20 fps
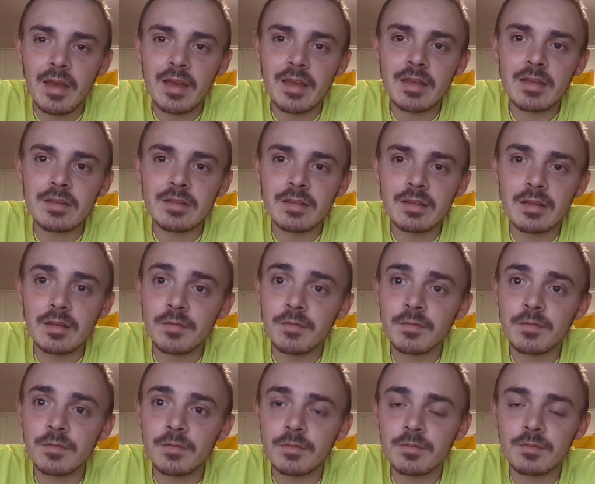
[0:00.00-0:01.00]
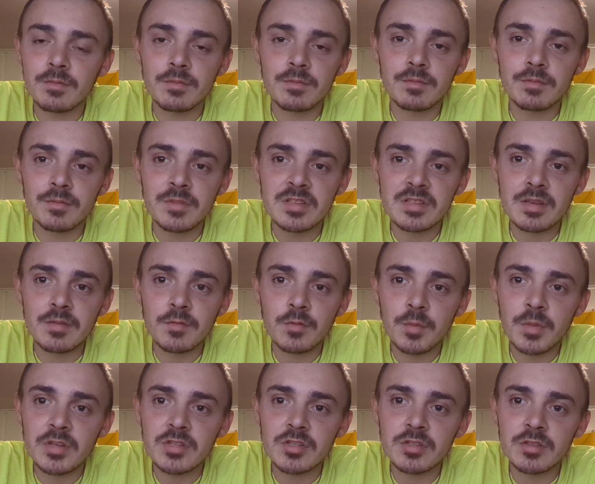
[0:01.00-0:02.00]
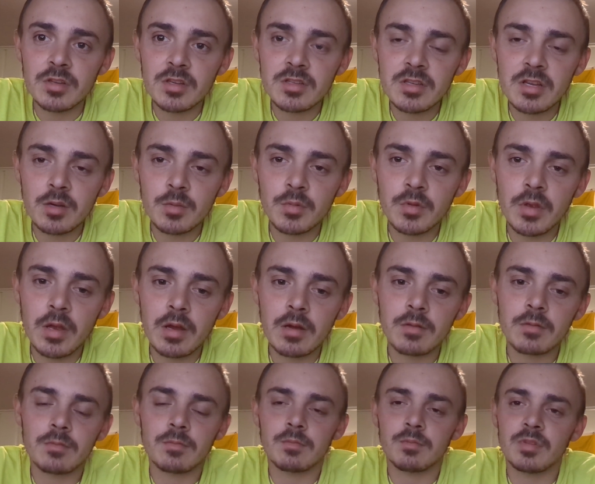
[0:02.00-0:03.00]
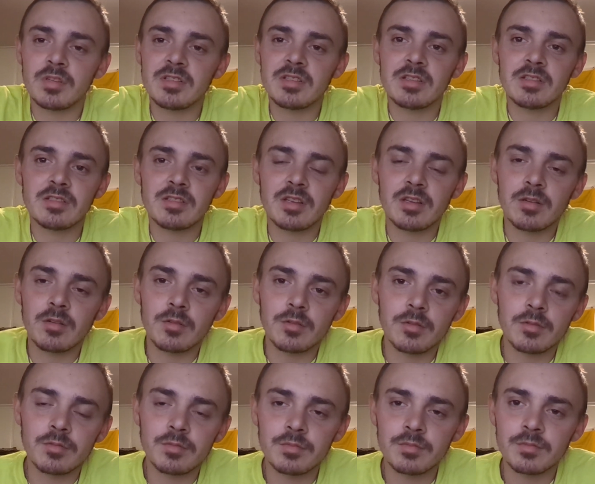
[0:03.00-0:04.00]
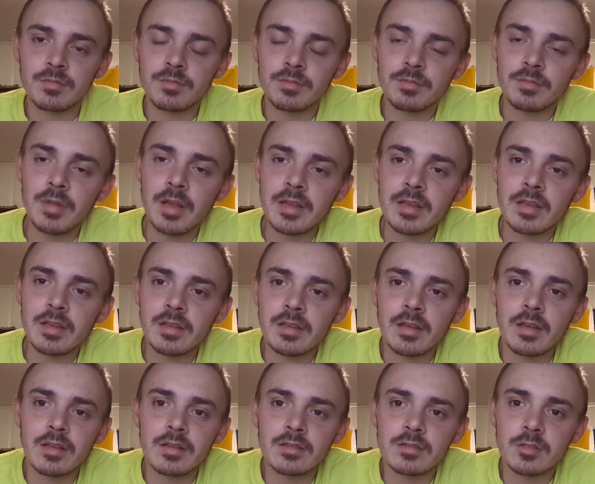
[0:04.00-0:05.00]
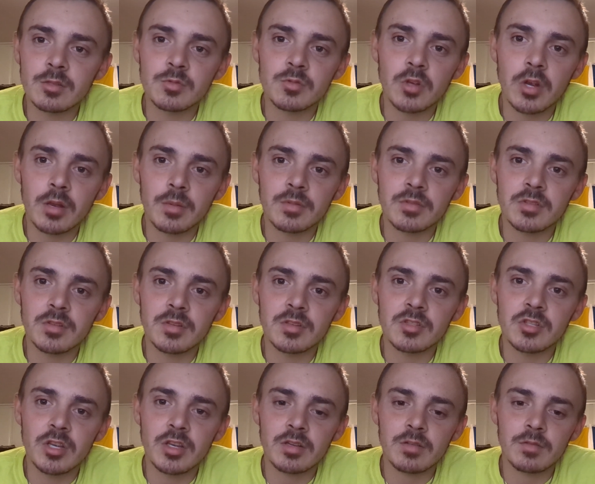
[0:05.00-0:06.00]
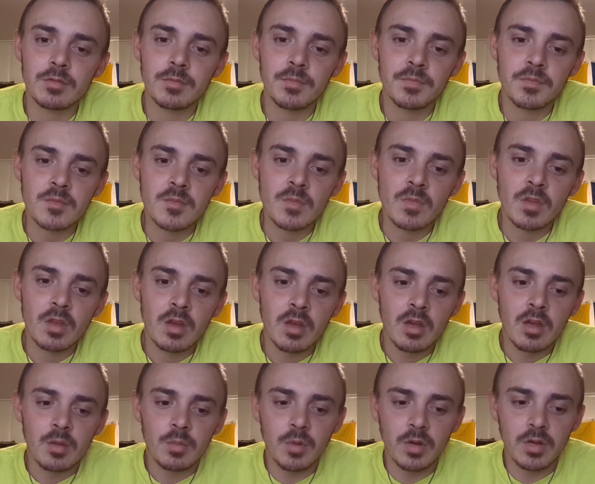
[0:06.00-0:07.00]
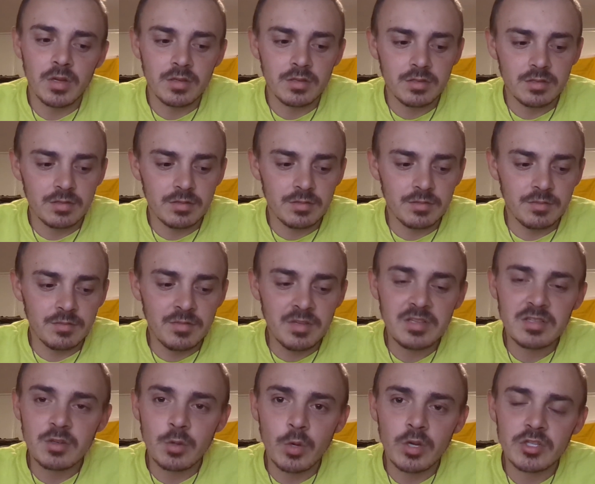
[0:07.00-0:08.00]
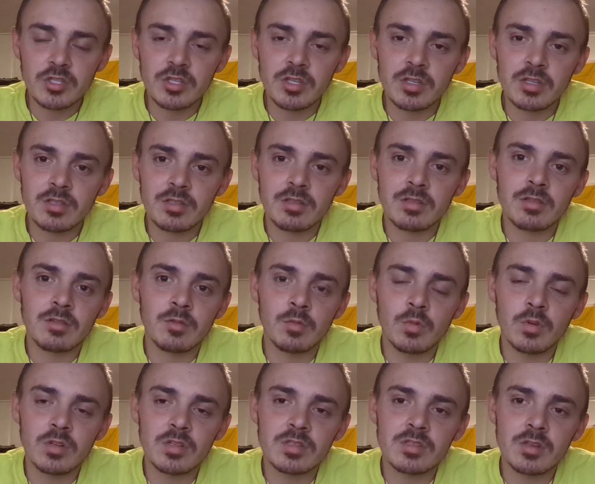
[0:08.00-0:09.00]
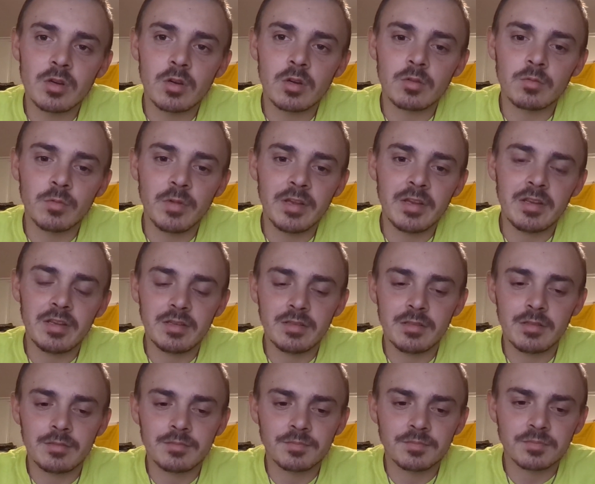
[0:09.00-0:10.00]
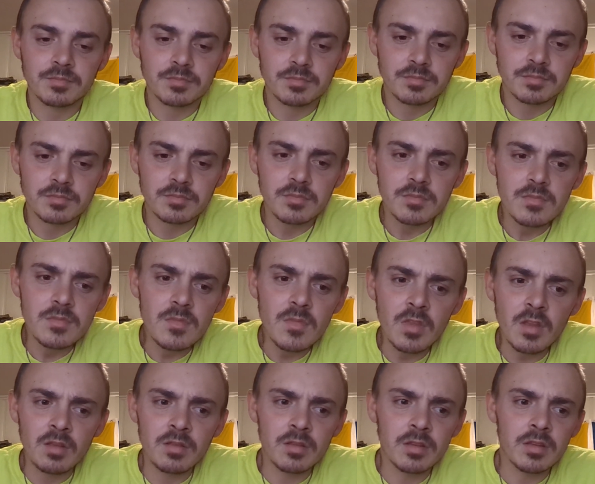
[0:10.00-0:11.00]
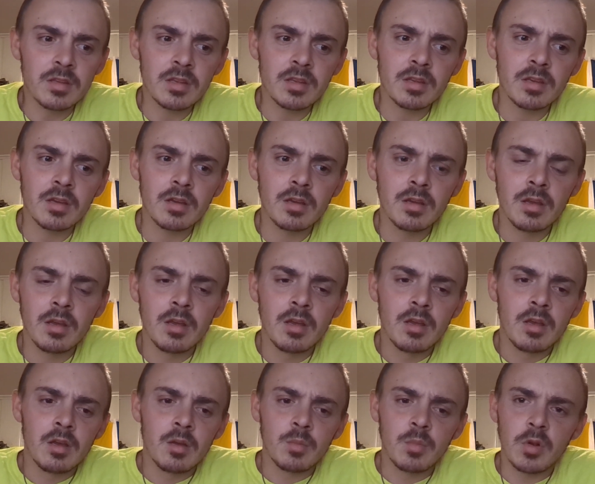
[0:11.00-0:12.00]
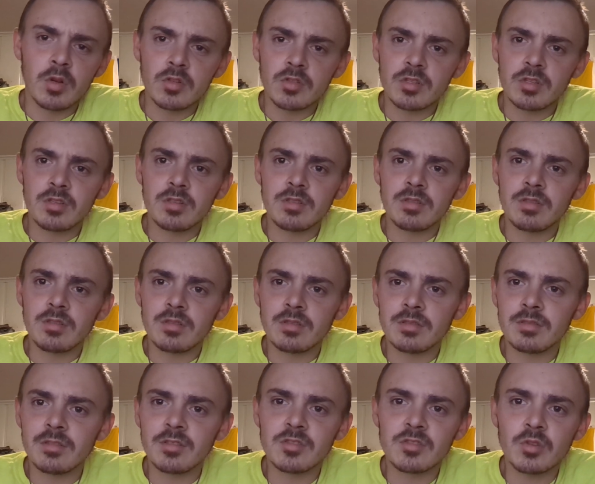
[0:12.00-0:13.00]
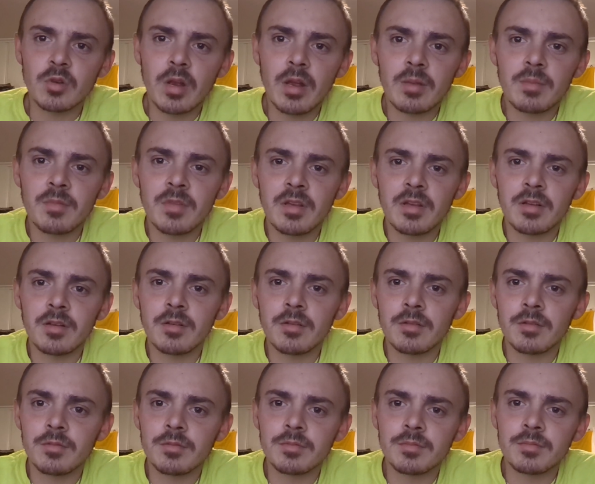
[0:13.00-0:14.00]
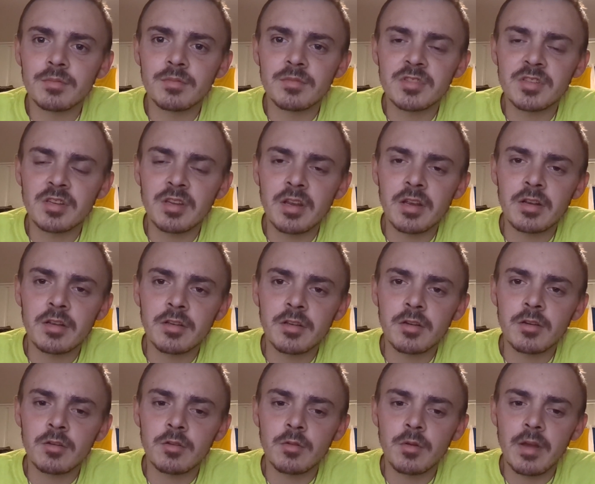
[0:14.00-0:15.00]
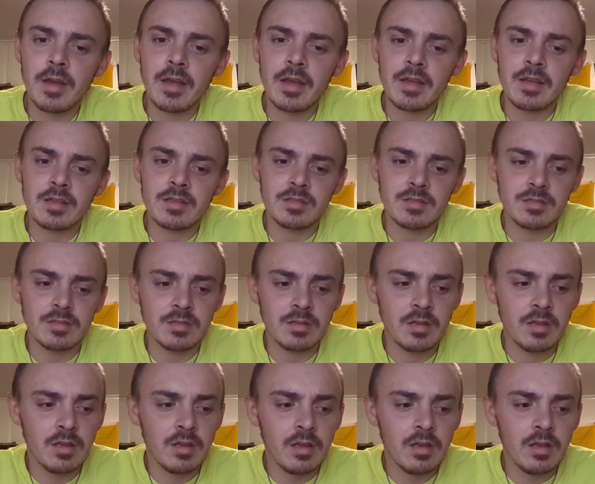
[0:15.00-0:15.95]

And if this information does help you out, please consider liking and subscribing to the channel. But this question was on Reddit. The person described their scenario as,